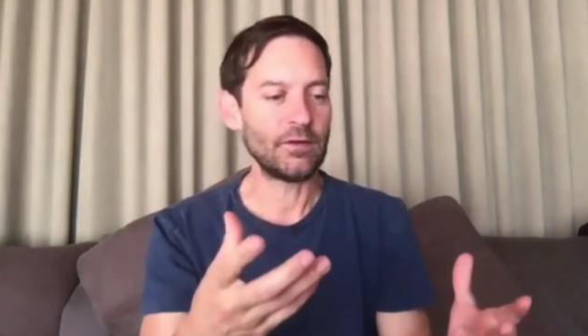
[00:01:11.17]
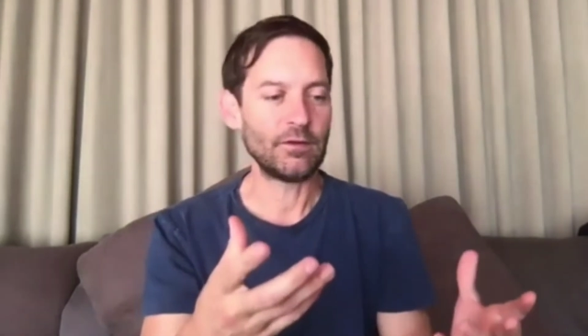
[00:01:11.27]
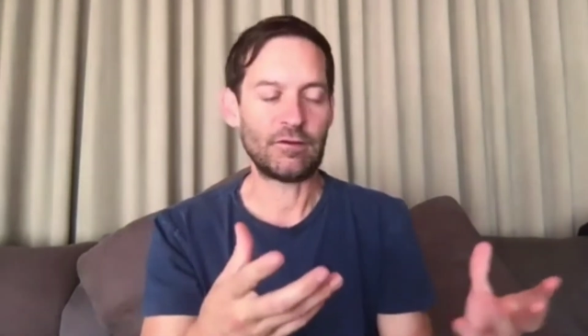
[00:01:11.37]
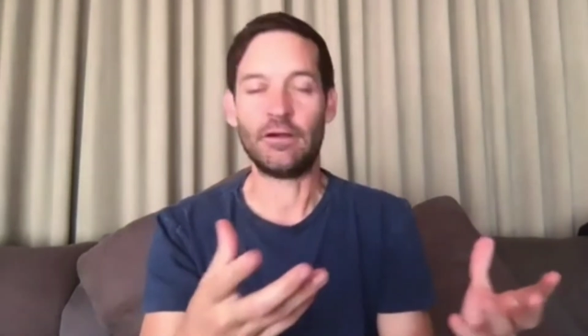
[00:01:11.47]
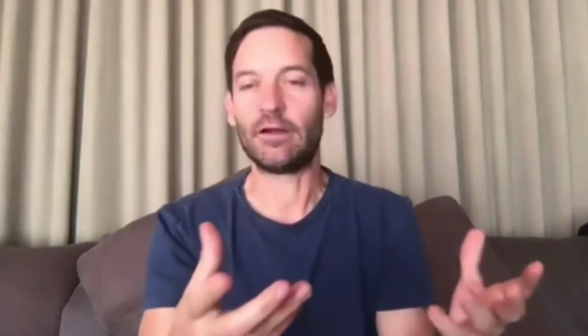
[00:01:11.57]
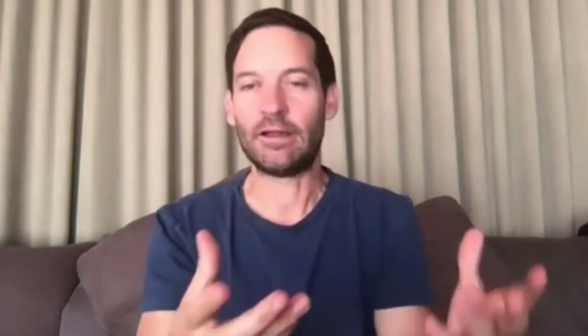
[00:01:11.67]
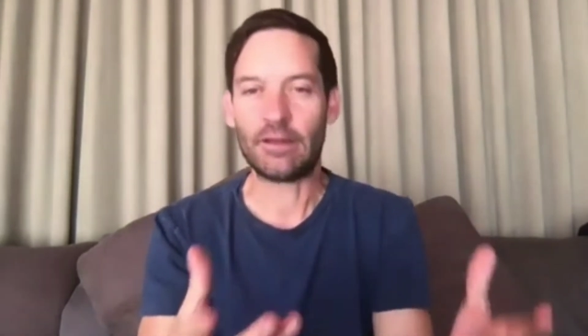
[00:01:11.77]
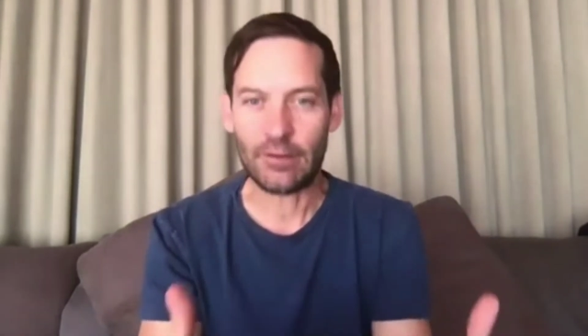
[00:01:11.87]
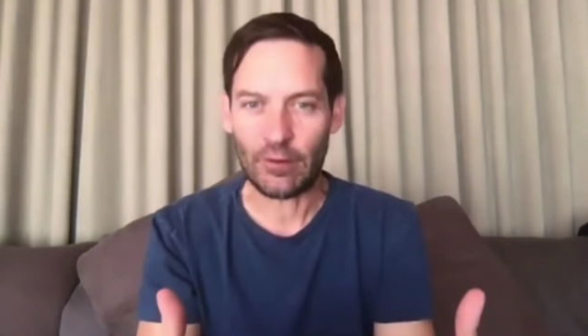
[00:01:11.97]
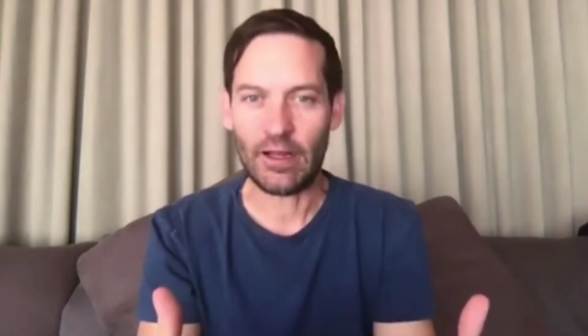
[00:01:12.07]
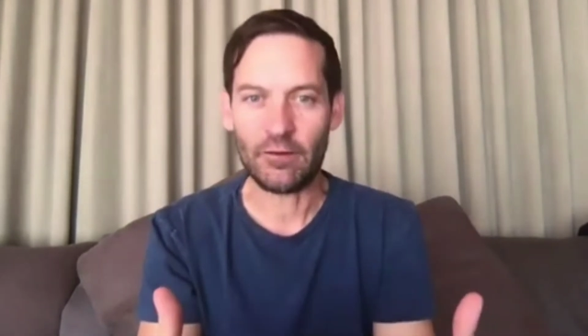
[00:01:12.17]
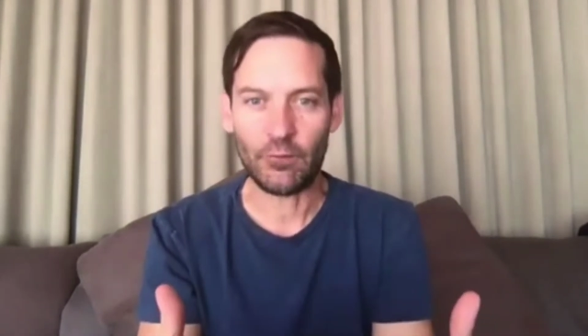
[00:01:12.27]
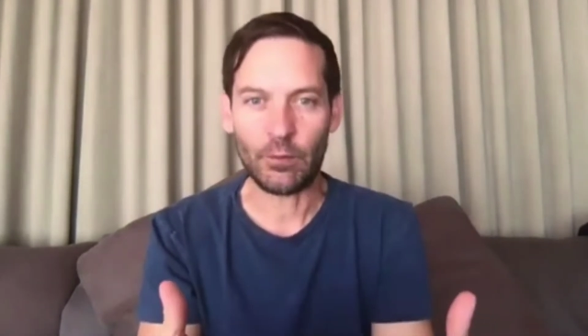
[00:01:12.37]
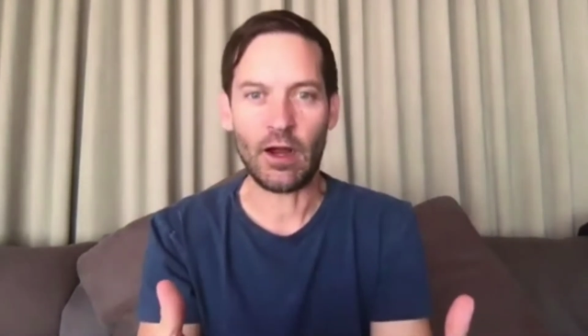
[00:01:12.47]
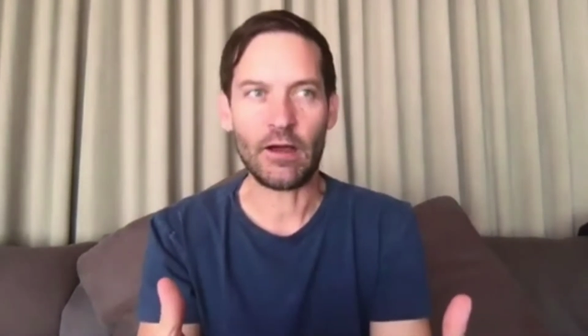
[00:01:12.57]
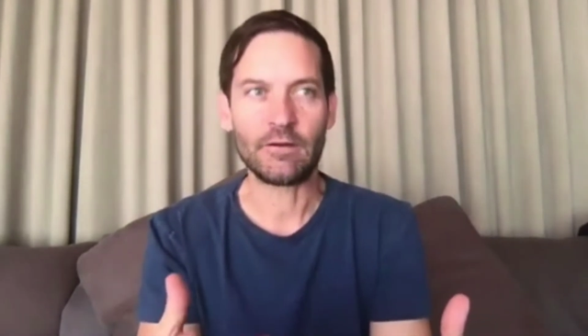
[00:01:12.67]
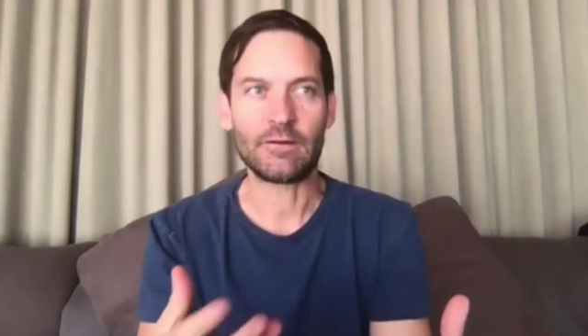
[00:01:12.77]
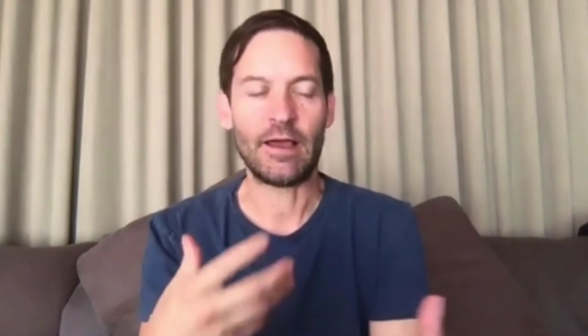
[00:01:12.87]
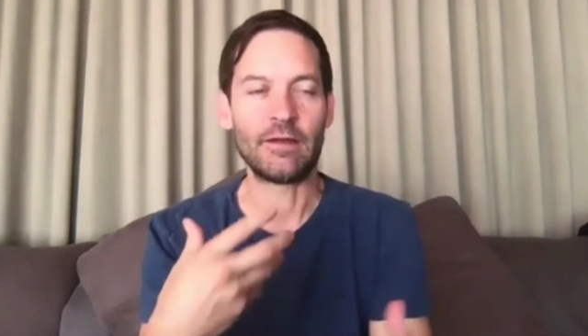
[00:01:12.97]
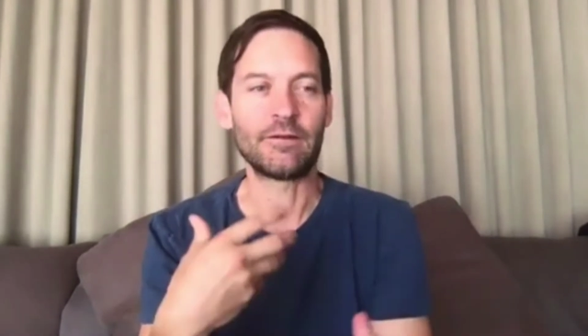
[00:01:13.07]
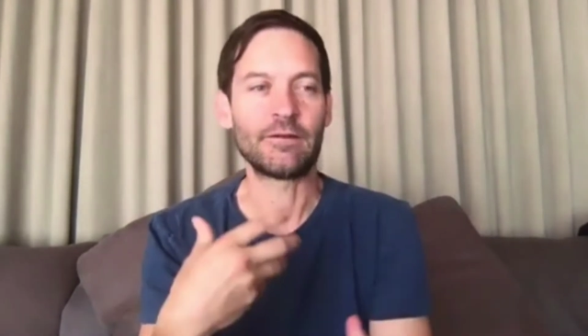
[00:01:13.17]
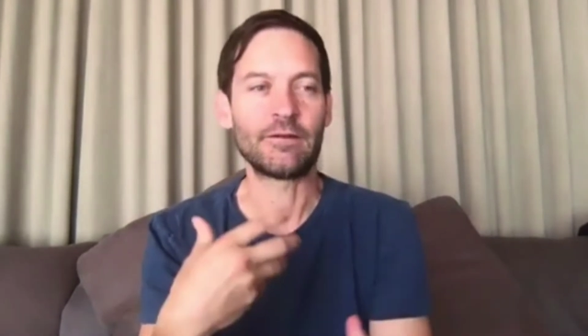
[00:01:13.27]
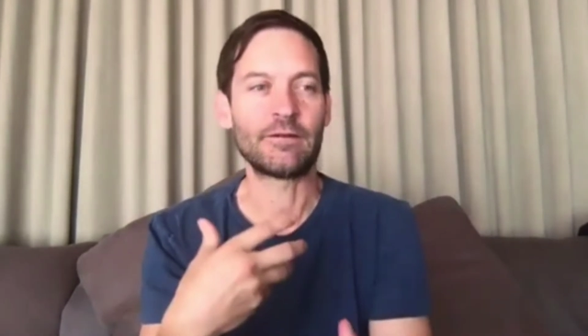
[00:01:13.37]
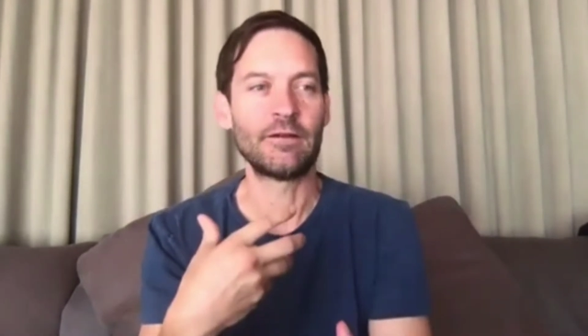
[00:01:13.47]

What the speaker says: steering the creative process